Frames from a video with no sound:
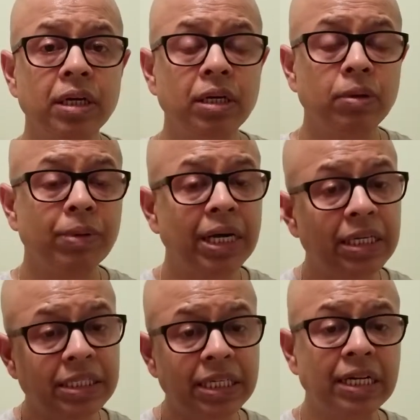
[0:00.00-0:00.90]
Your
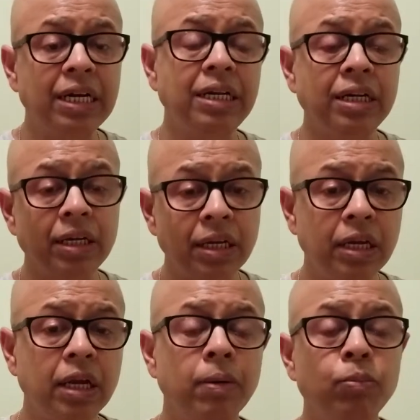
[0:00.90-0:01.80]
mind generally,
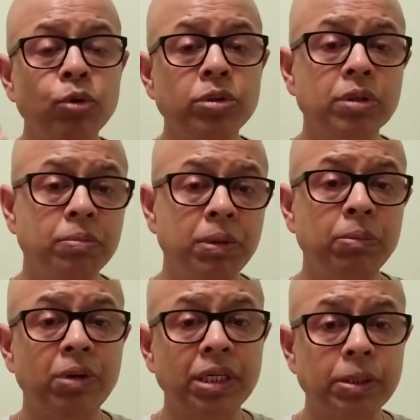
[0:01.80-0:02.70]
most of the
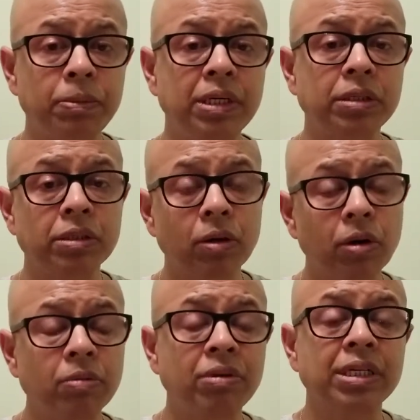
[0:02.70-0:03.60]
people experience a lot
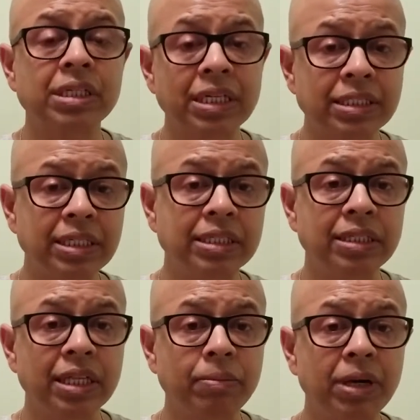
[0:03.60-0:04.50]
of restlessness in
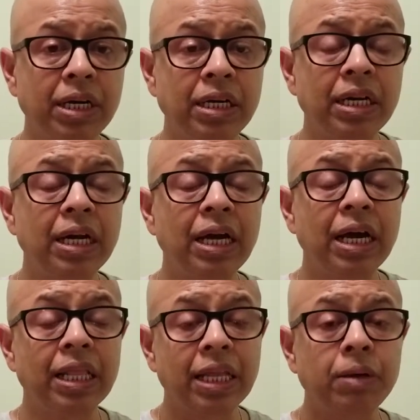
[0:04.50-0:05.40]
their mind,
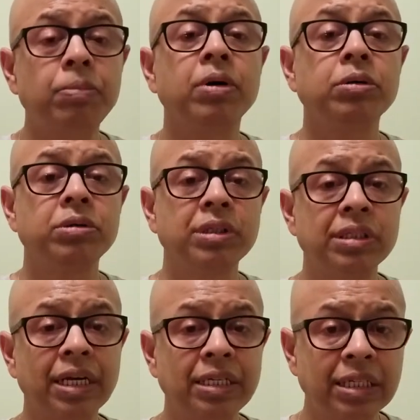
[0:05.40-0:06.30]
and that produces
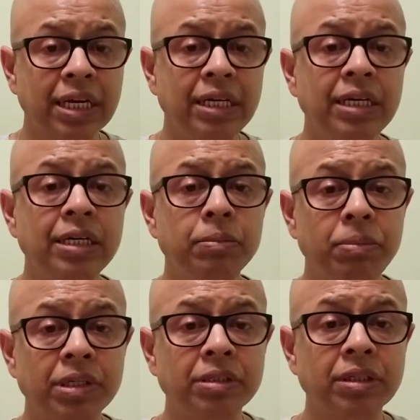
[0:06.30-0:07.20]
anxiety,
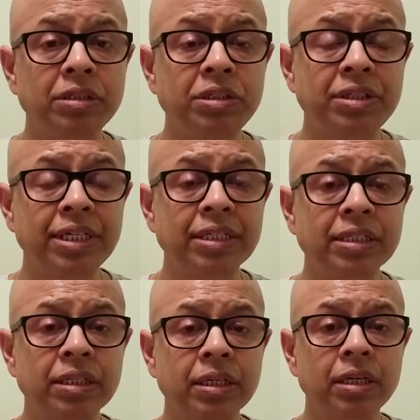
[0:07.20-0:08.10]
depression,
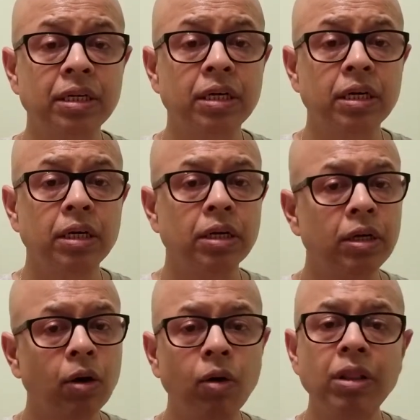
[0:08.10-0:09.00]
stress.
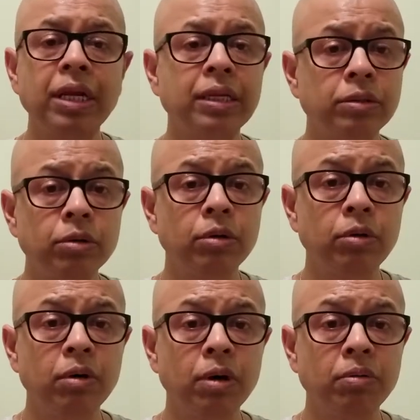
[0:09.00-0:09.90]
All that is going to
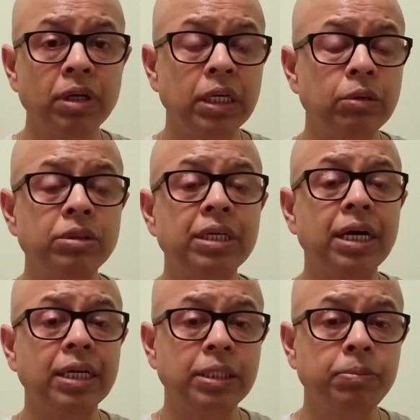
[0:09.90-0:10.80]
go away. You
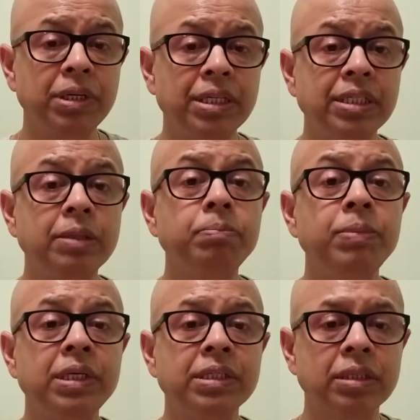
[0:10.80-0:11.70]
start experiencing
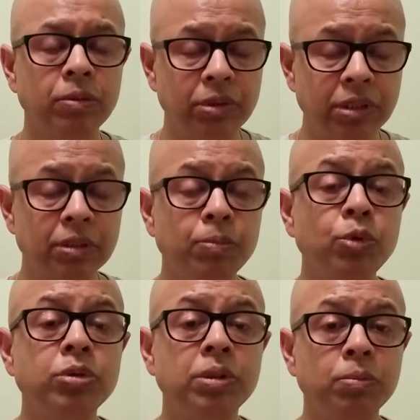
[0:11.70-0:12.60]
peace, which is the
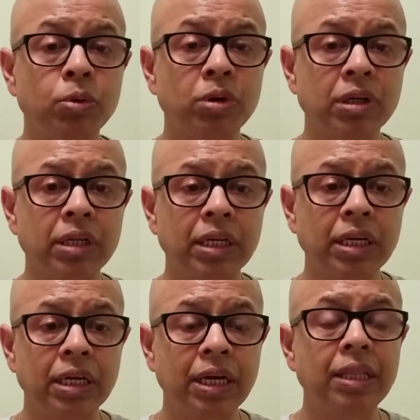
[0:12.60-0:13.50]
most important thing.
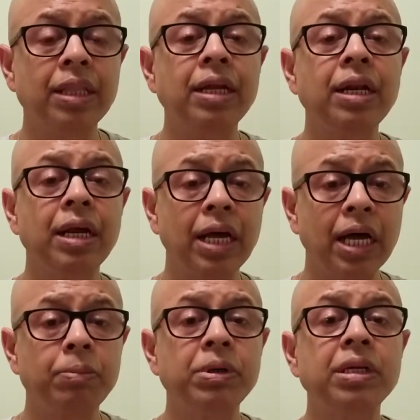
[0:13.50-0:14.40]
And then
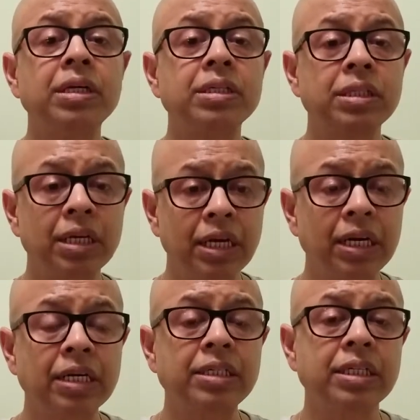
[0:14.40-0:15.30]
happiness,
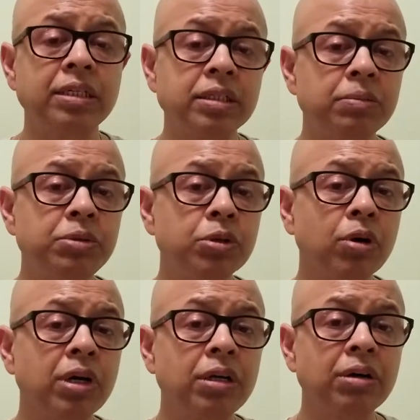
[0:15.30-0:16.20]
great sense of
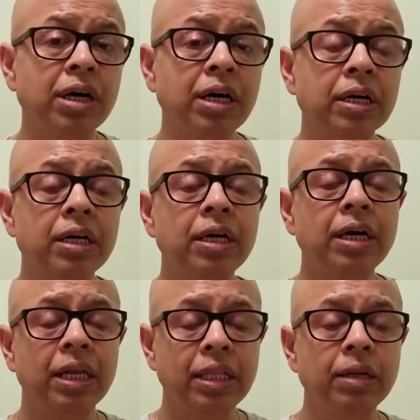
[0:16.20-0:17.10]
joy in your heart,
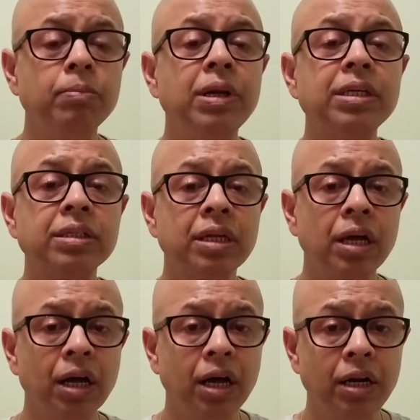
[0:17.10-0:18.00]
and then bliss.
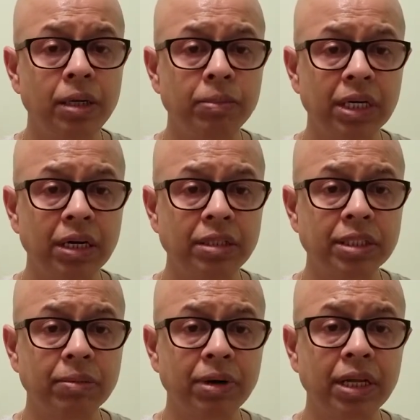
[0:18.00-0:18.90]
Ultimately, it's
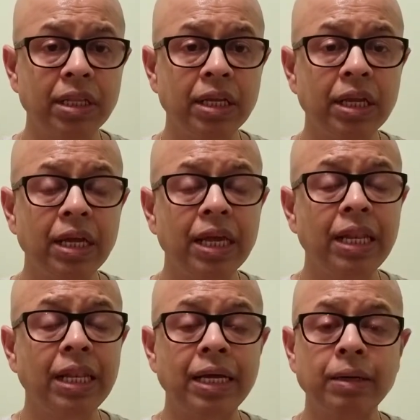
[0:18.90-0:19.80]
samadhi,
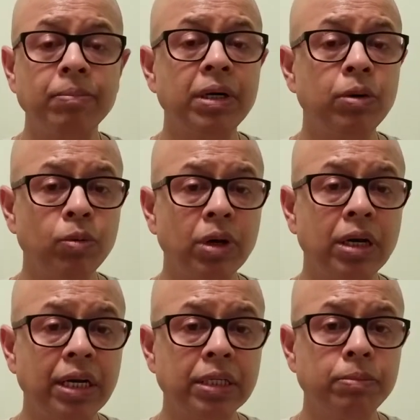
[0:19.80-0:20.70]
enlightenment,
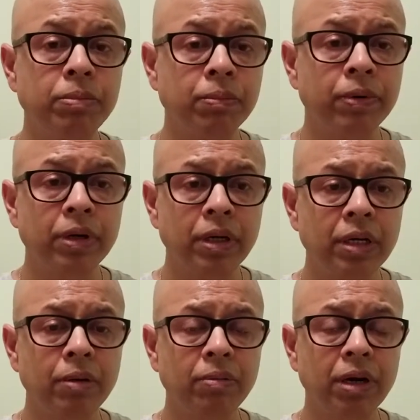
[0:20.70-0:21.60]
oneness,
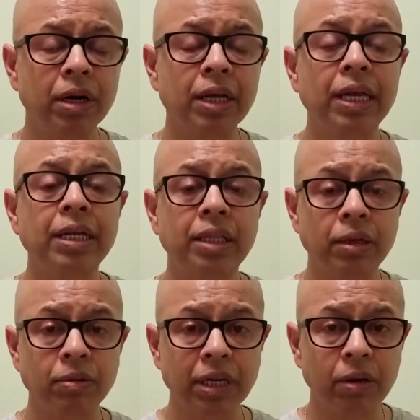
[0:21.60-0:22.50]
nirvana, anything
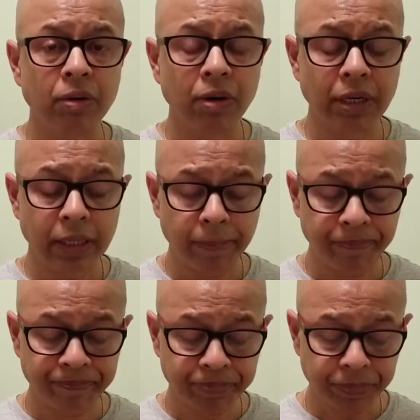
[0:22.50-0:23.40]
you can call
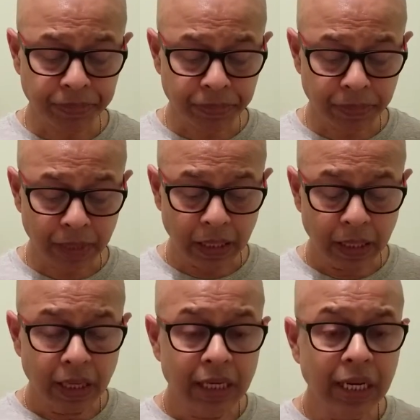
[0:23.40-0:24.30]
it.
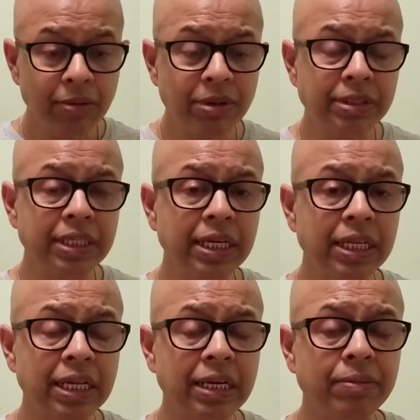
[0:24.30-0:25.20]
Now, I will say
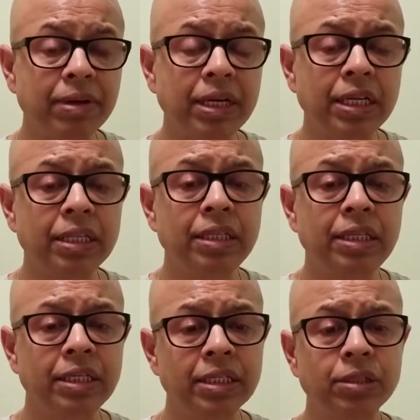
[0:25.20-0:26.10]
that if
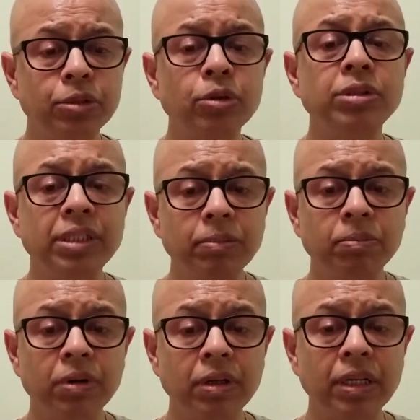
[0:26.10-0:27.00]
this is so
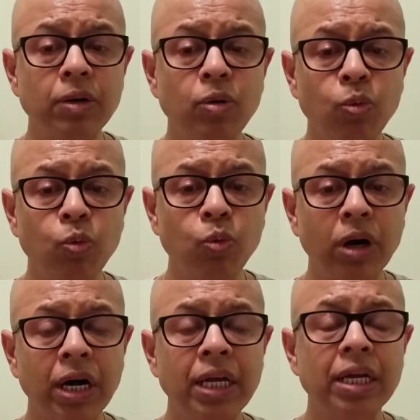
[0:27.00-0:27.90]
simple, then
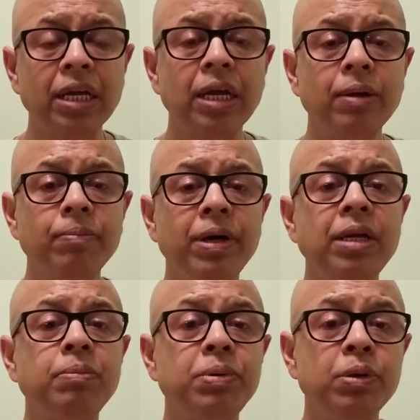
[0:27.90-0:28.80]
why
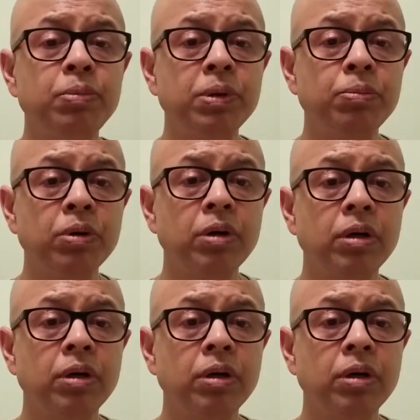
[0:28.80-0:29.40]
very few people